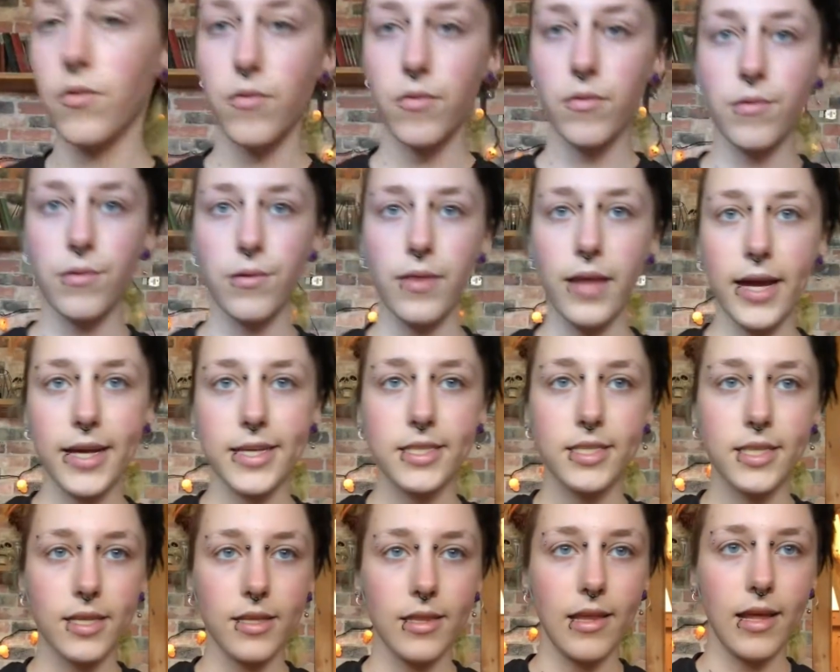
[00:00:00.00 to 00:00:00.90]
well,
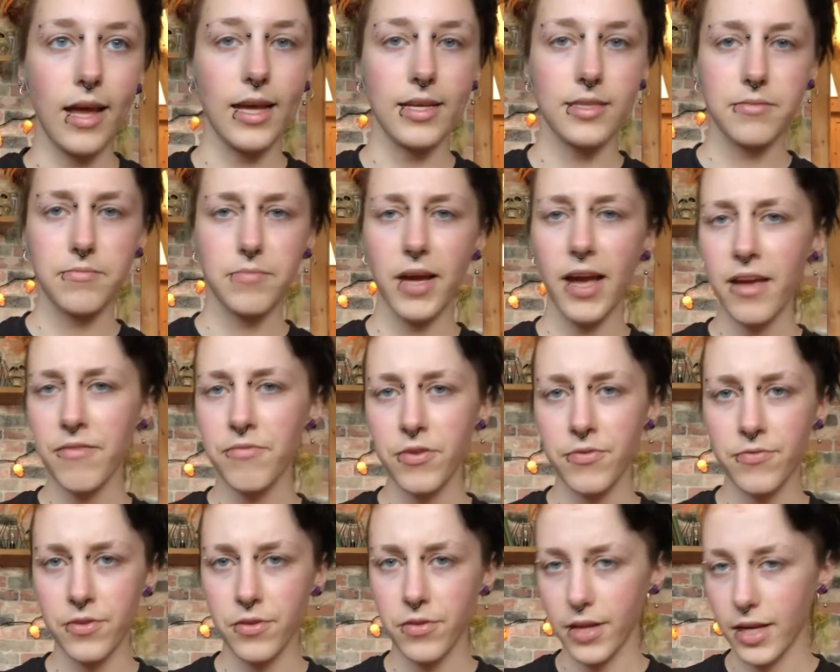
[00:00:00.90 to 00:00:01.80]
next and last. I have a
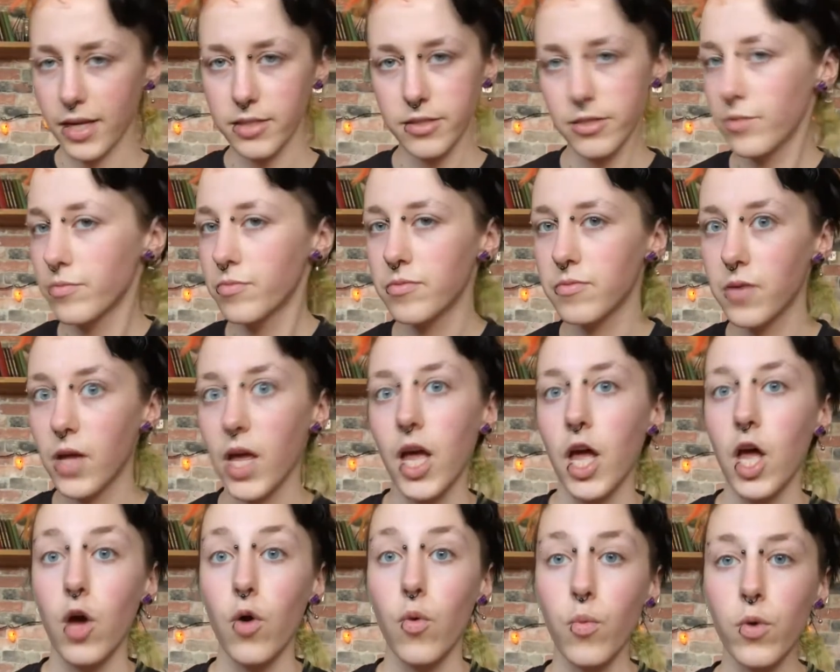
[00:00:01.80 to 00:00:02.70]
few things.
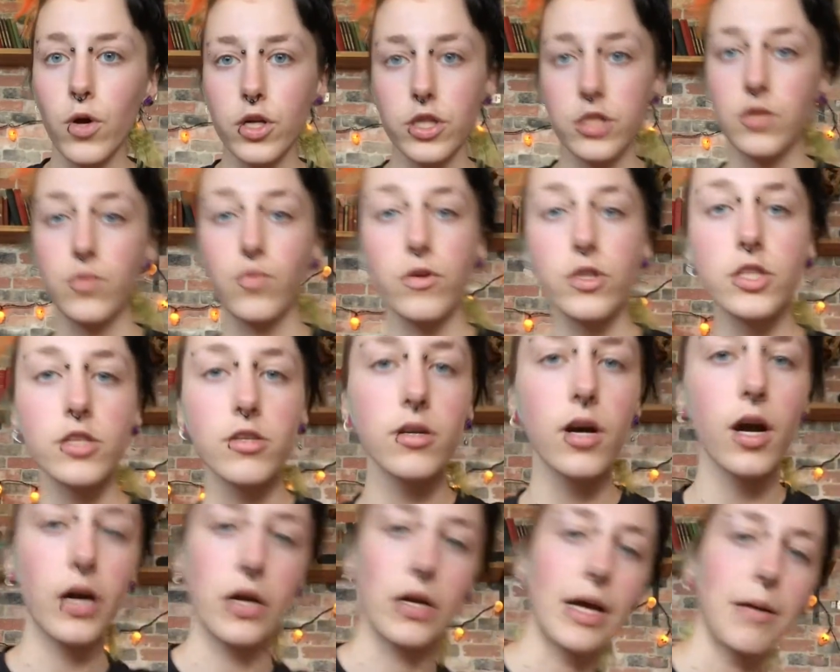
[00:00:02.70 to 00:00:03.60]
Words. Words are
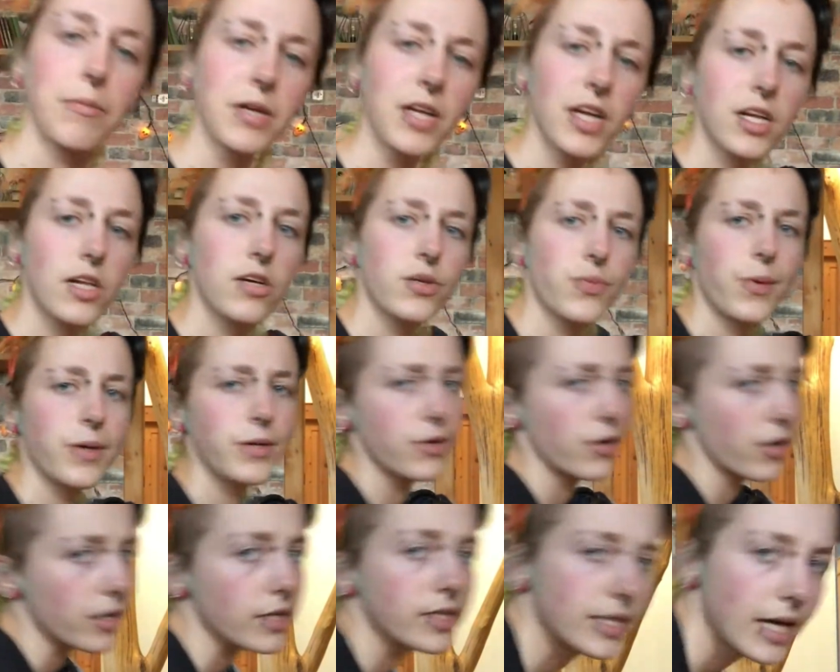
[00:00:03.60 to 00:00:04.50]
hard. I'm gonna close my
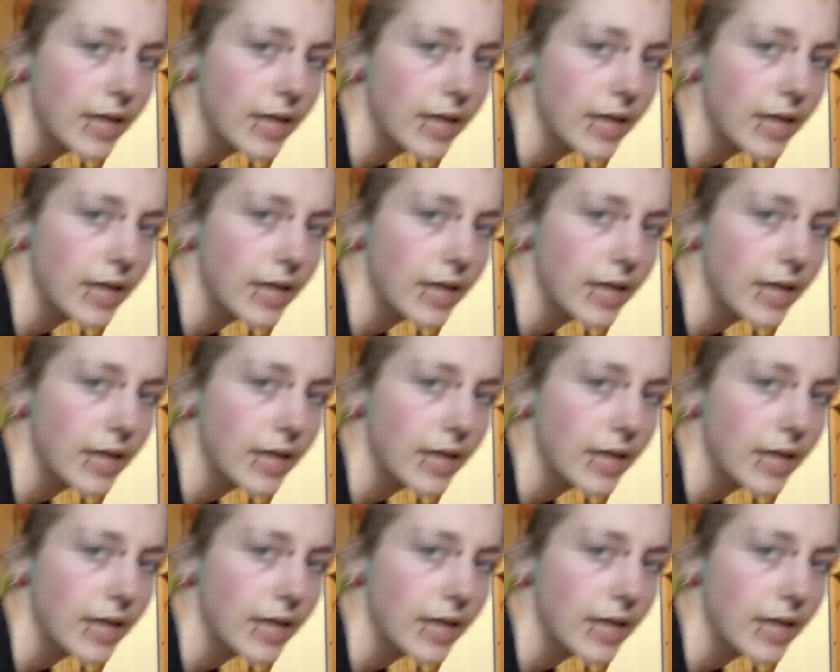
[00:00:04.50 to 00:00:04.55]
door because